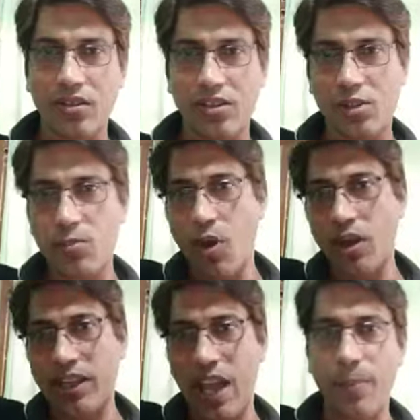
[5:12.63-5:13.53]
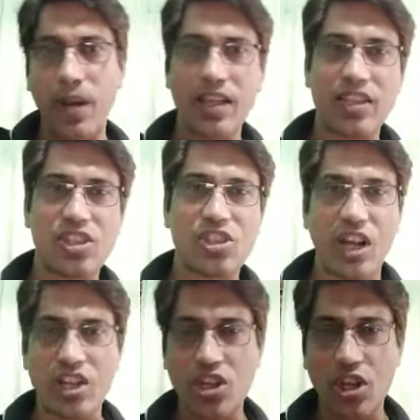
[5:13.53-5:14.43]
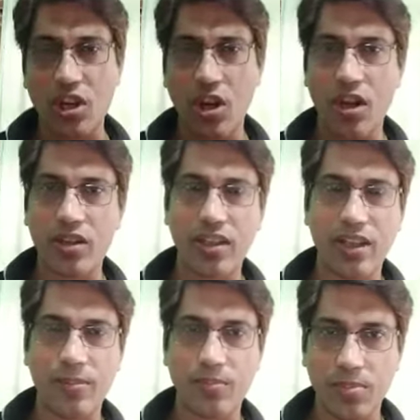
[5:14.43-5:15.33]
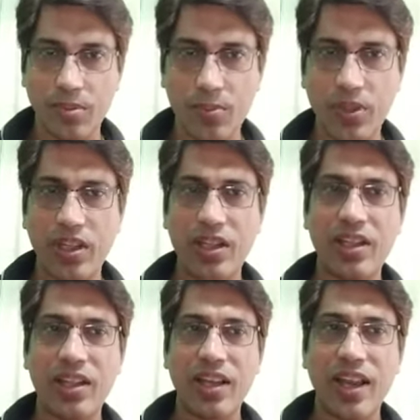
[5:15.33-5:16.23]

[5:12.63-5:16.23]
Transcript: small cap like structure on the bird,